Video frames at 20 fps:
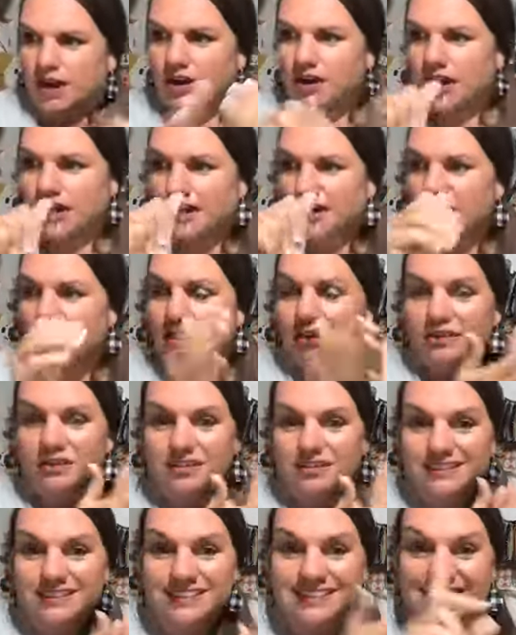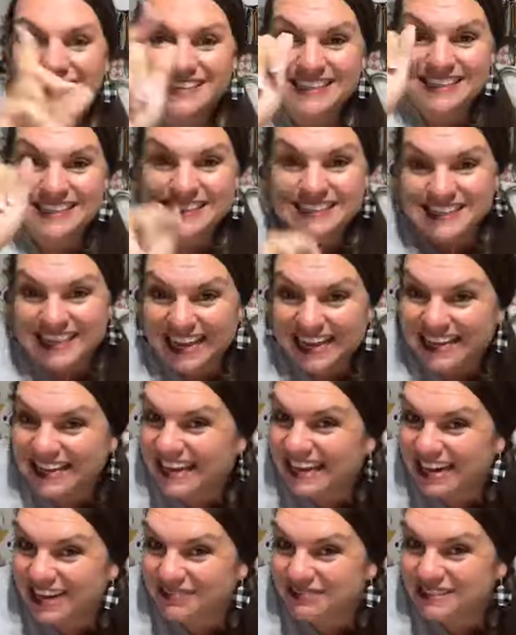All right, y'all. Take
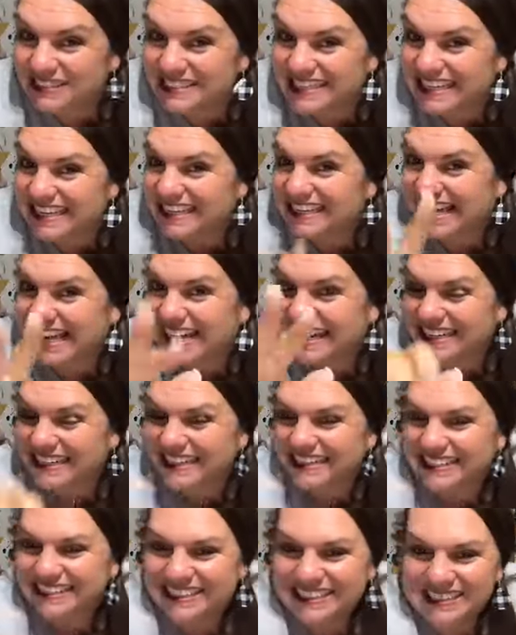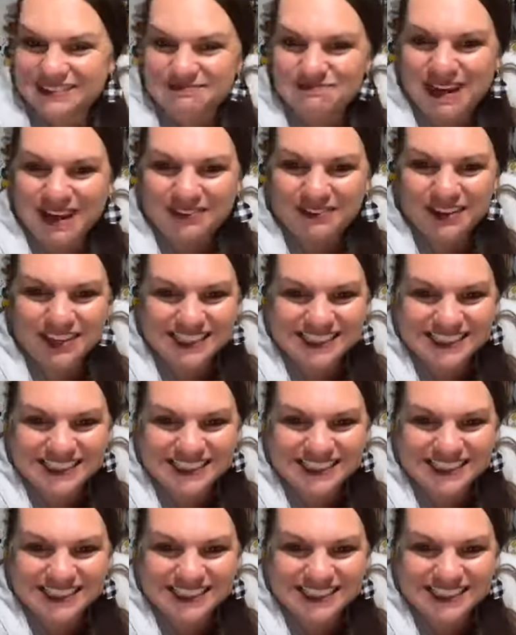care. We'll see you later. Bye,